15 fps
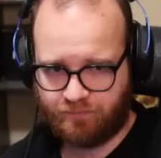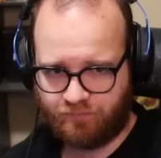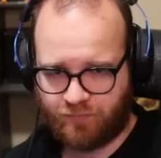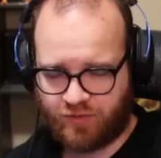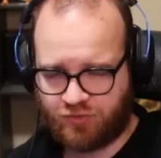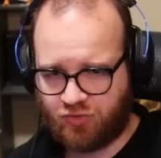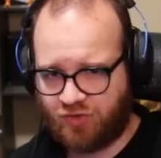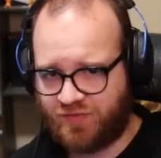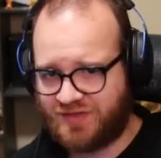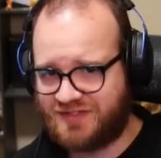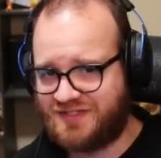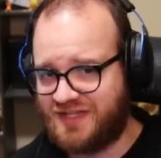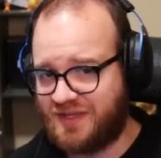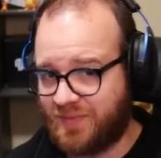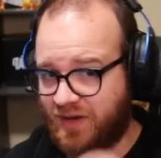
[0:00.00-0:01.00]
They do have a
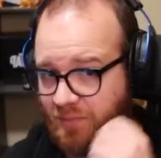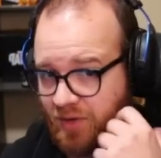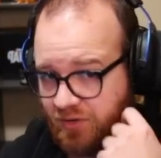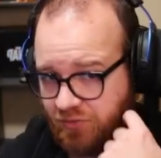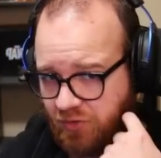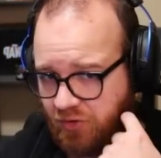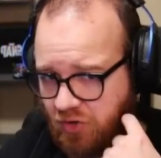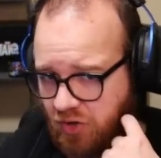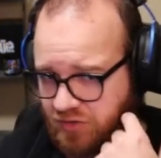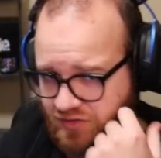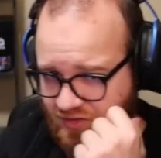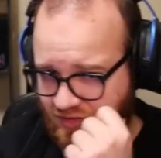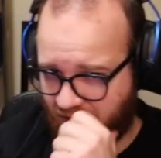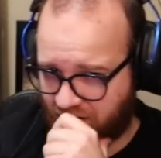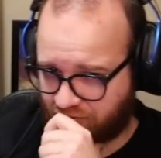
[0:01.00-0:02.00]
Demon among their cards
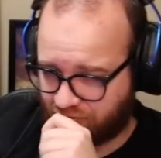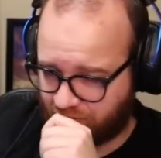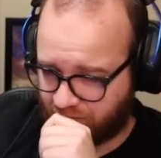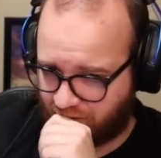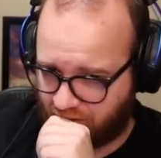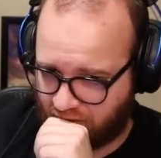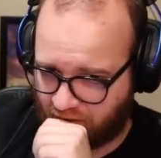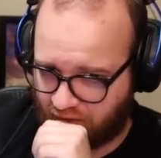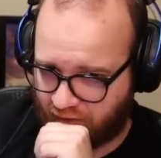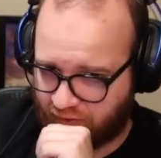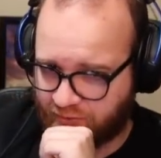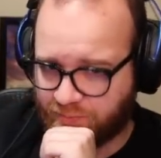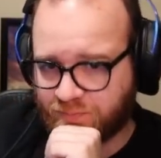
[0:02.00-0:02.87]
in hand from their Hood.